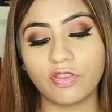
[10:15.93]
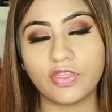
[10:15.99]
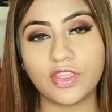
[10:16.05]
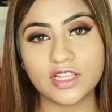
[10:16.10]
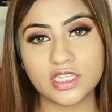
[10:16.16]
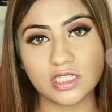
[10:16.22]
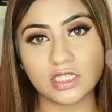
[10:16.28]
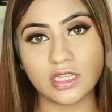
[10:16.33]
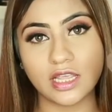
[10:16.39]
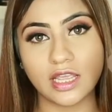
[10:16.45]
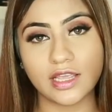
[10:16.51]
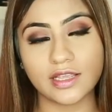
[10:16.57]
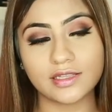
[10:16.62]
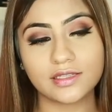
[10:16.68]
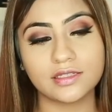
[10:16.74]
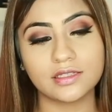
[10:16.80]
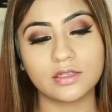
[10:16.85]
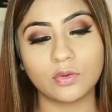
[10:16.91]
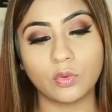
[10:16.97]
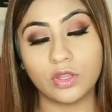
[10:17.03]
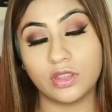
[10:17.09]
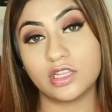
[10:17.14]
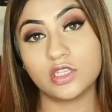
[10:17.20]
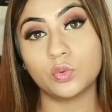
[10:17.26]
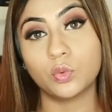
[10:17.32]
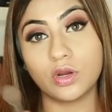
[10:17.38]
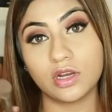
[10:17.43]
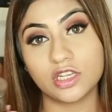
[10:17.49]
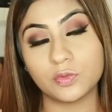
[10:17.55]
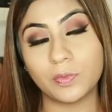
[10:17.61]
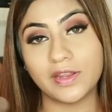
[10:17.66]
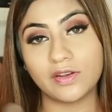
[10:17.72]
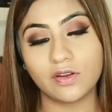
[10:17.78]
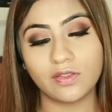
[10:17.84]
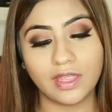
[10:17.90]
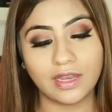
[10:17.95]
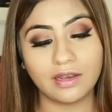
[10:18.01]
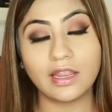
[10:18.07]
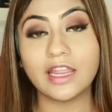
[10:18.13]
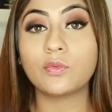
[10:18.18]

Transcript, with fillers: this is this works better then